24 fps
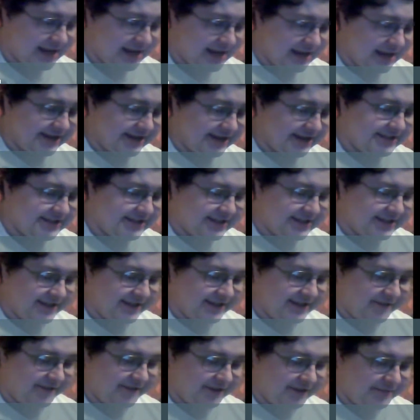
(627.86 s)
Because if
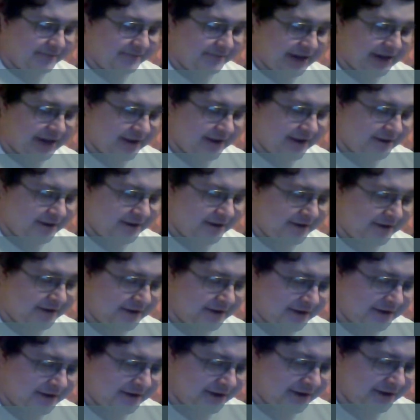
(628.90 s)
you compare
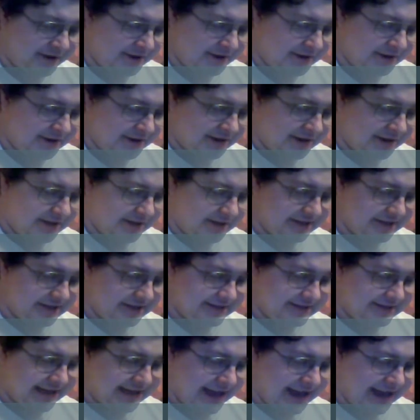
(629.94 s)
the
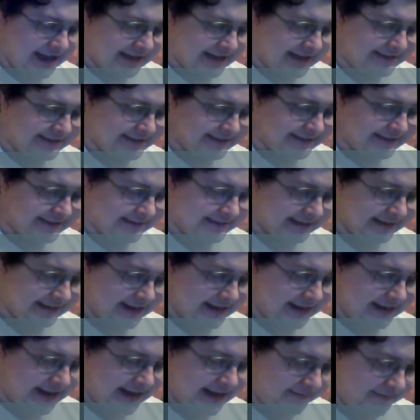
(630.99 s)
stats,
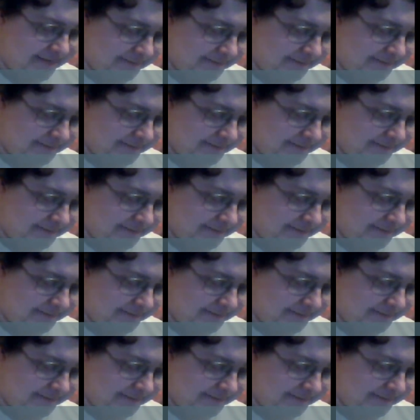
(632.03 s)
yeah.